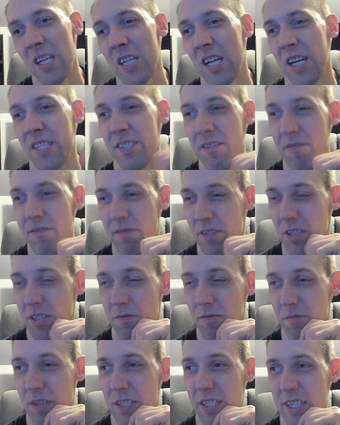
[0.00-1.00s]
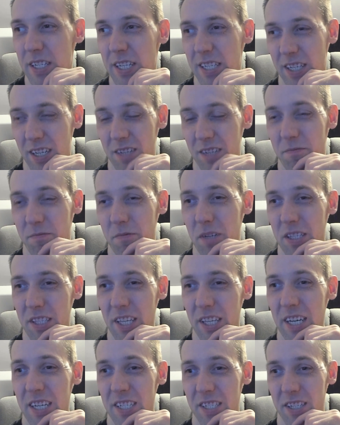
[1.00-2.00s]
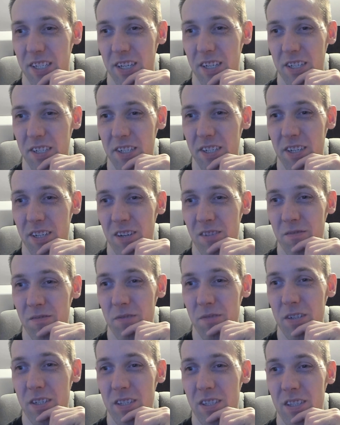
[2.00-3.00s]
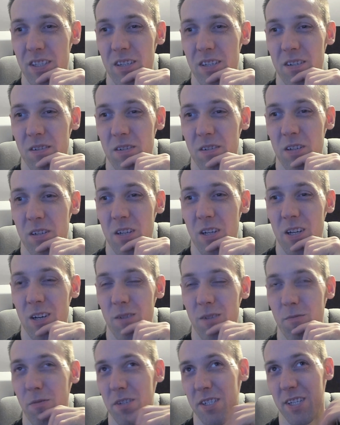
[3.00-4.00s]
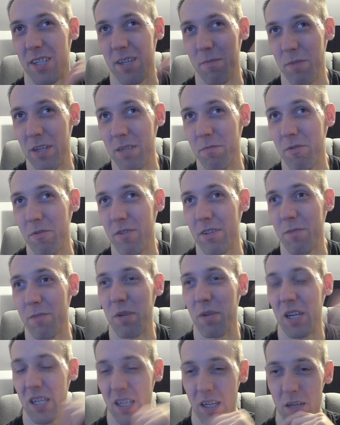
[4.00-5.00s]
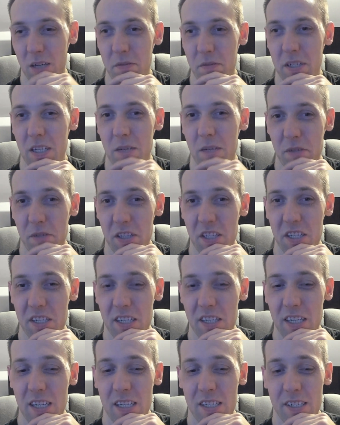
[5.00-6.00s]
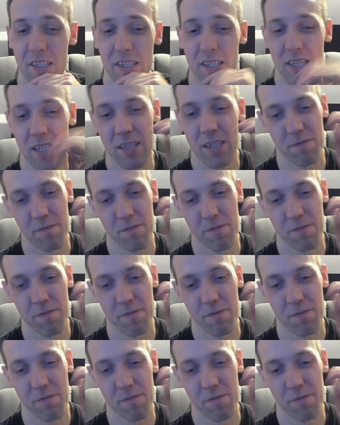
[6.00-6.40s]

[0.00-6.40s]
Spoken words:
don't know what that's going to start with once I'm able to pick up some of the sets.